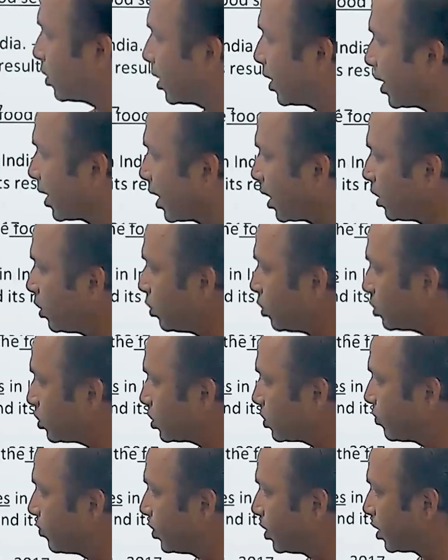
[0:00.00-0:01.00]

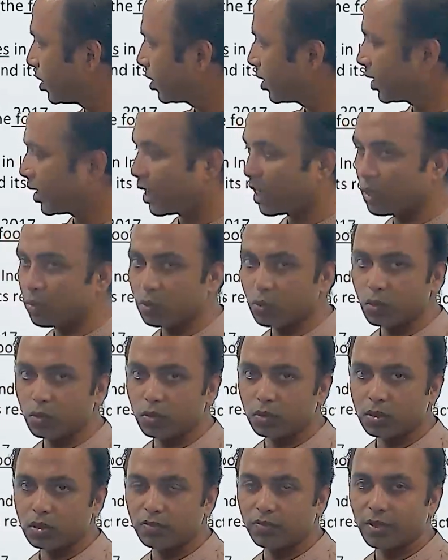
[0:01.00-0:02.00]

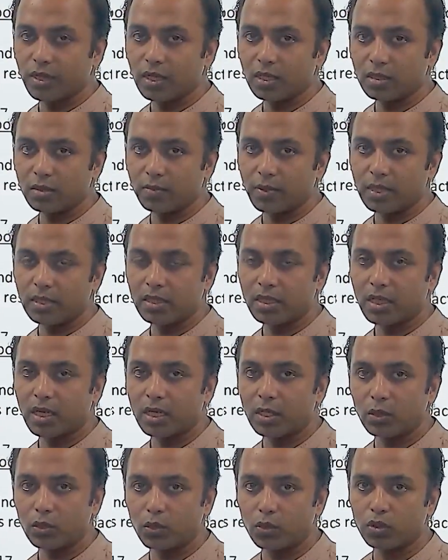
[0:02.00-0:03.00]
cryosphere is
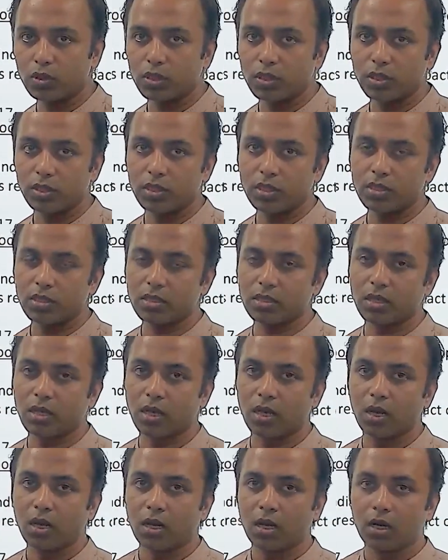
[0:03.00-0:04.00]
basically those regions
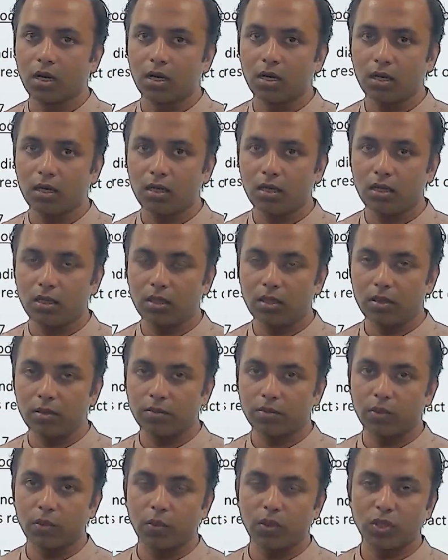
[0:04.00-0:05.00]

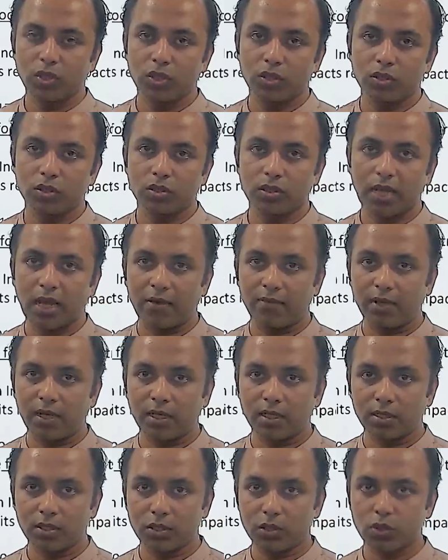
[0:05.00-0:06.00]
which is
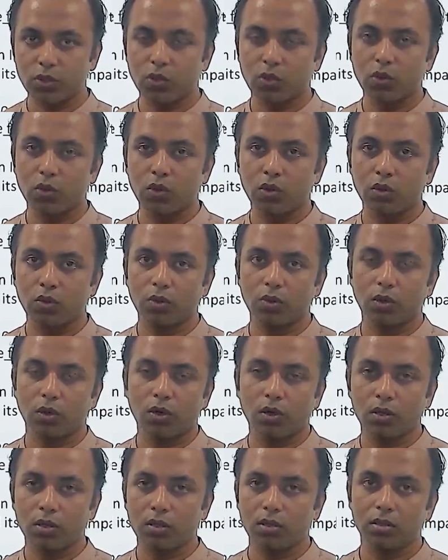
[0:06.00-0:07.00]
having snow
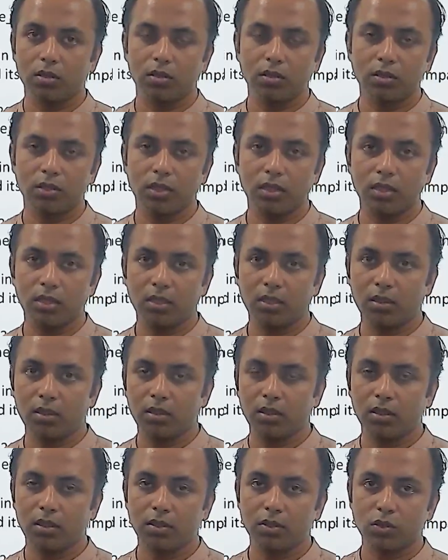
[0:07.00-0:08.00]
or the
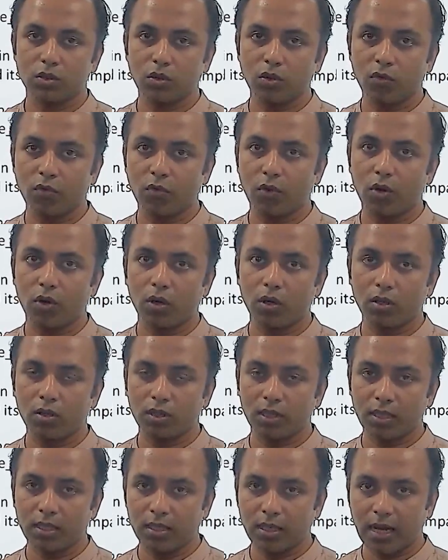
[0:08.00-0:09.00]
snowfall or
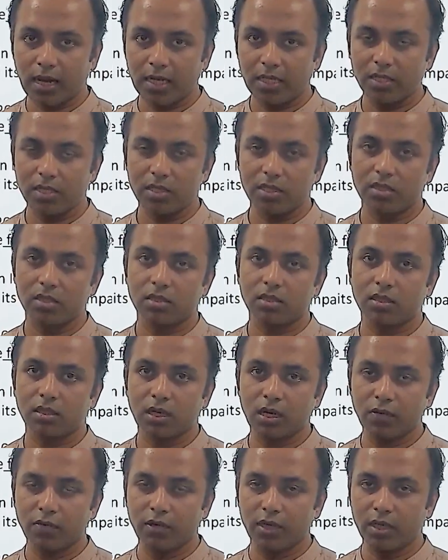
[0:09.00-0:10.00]
the ice
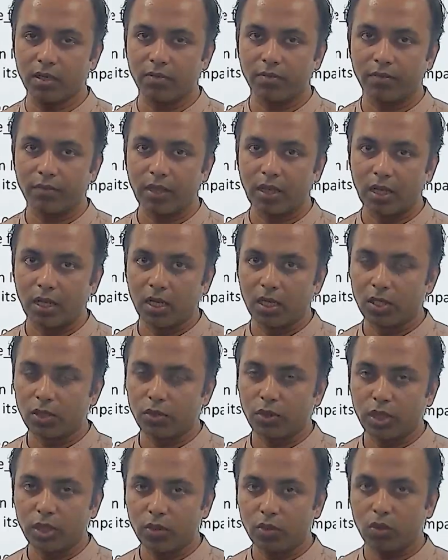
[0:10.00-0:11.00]
cover.
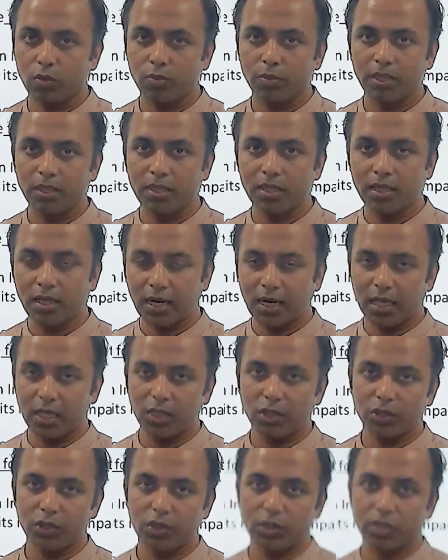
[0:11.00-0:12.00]
So it could be the
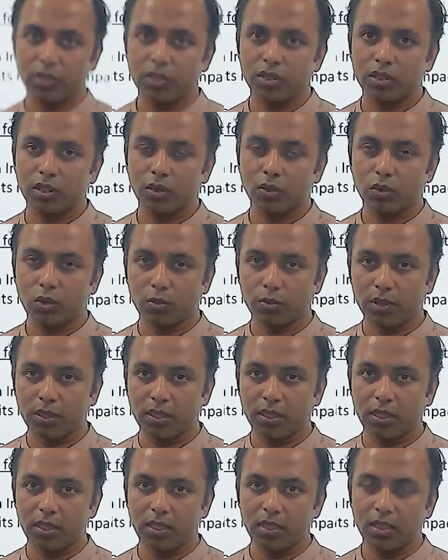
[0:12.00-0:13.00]
glaciers, it could be
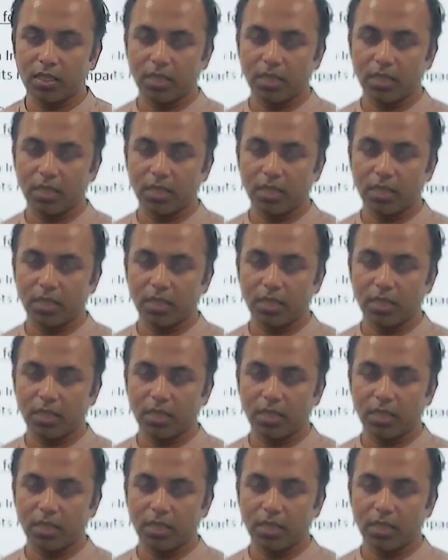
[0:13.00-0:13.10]
the